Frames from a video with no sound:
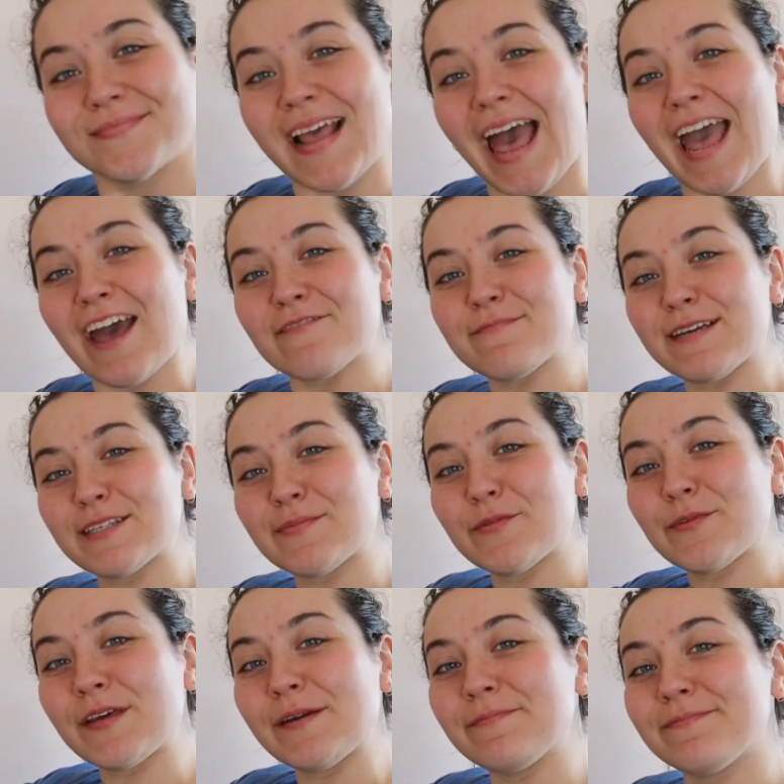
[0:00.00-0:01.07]
I have my
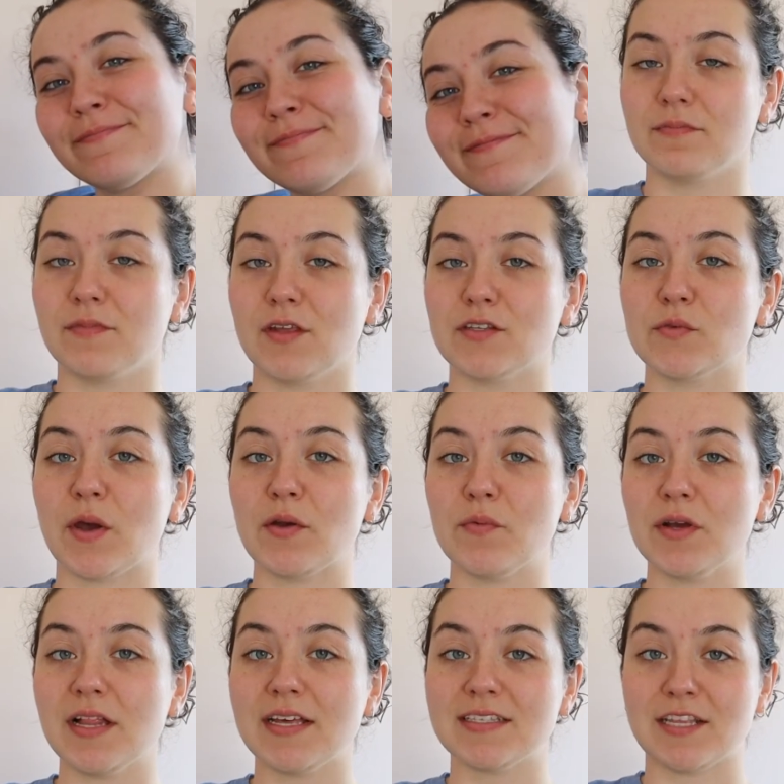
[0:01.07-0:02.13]
smoothie. So I
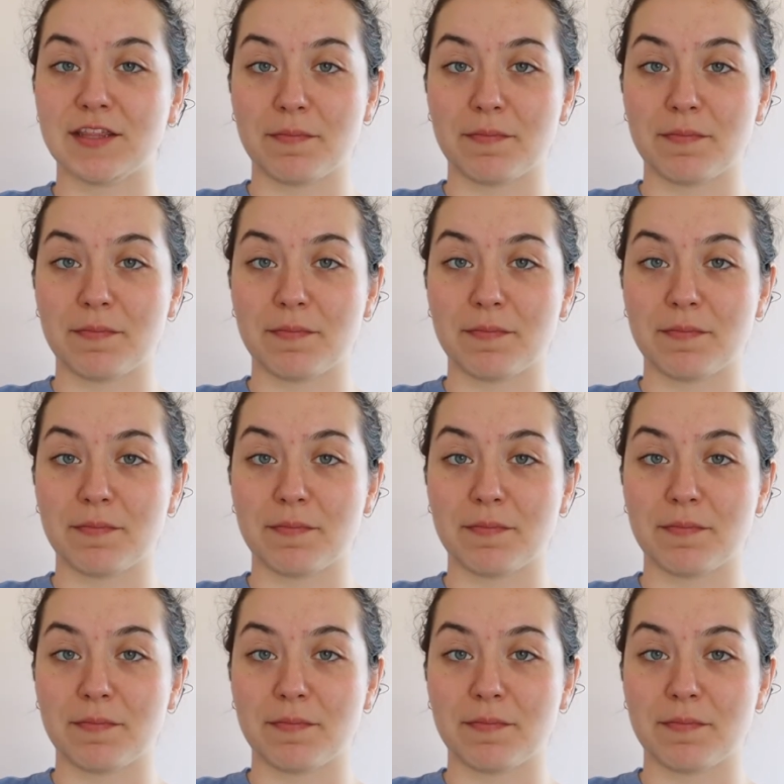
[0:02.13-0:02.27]
realized that